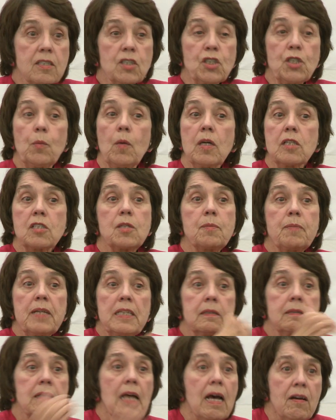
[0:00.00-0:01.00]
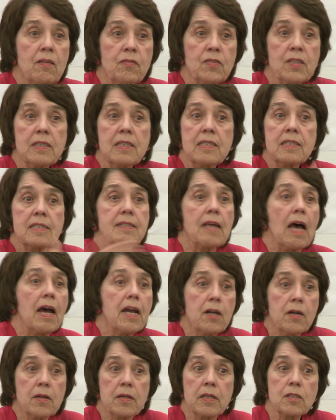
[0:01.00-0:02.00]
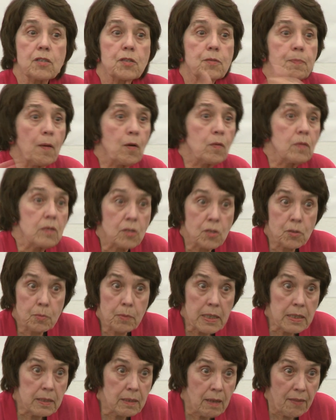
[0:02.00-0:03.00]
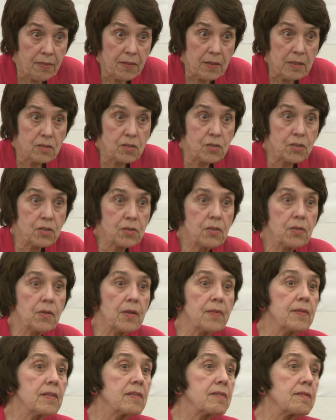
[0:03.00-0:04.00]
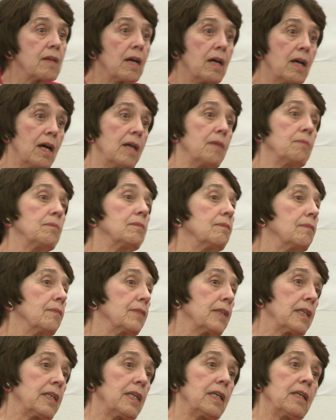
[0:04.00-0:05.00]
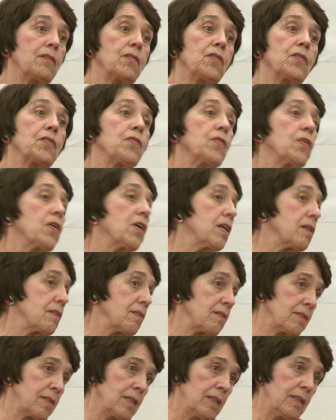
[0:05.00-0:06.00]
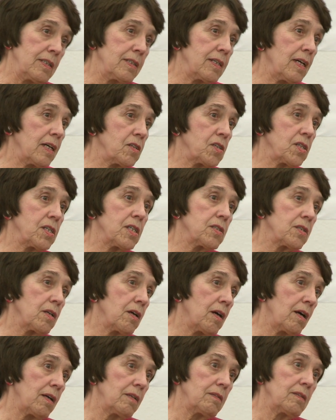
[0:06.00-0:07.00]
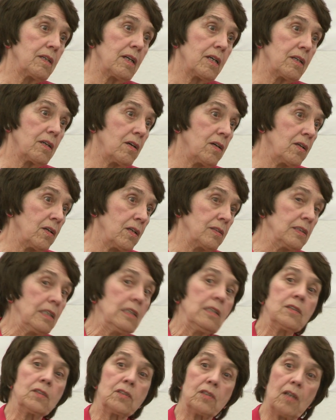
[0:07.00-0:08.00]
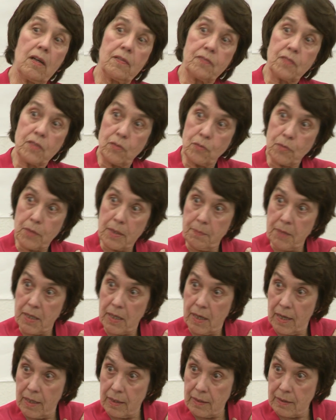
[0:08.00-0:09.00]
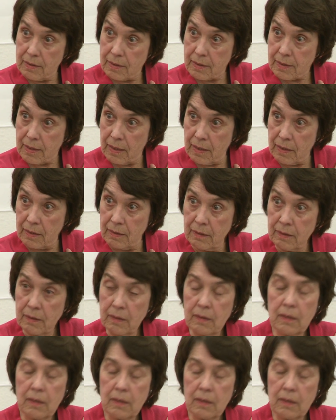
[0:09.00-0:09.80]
is she wants to be loved and desired and spoken sweet nothings to. And this time, the king of the forest touched his heart and got all soft and dreamy-eyed and said,